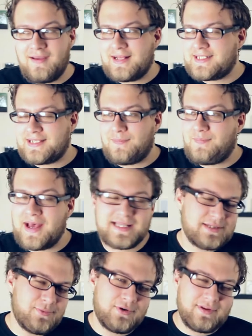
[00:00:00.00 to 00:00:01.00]
It's the
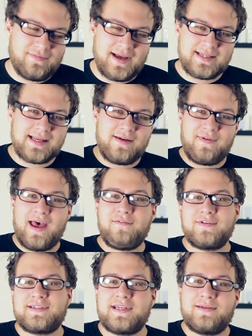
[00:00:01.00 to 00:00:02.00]
best smoke device I've
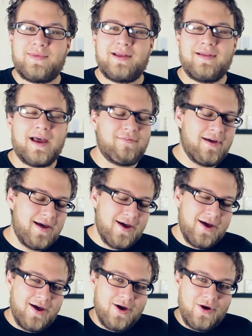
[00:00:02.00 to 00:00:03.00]
ever seen in my life.
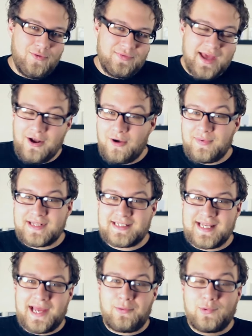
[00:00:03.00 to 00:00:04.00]
With that all being
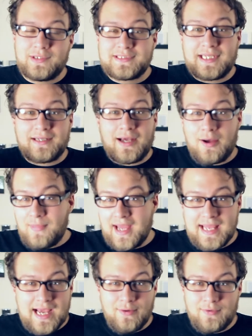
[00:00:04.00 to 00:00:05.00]
said, Will is going to come
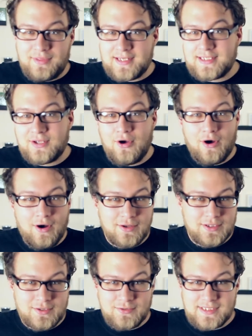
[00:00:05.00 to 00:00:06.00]
hang out with us on
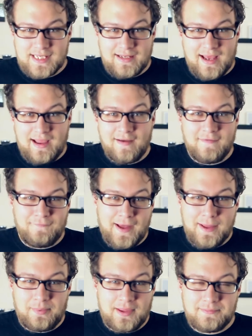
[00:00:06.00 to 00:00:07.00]
Tuesday night,
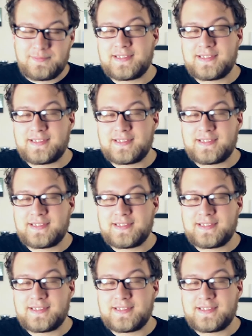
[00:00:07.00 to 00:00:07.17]
5 p.m.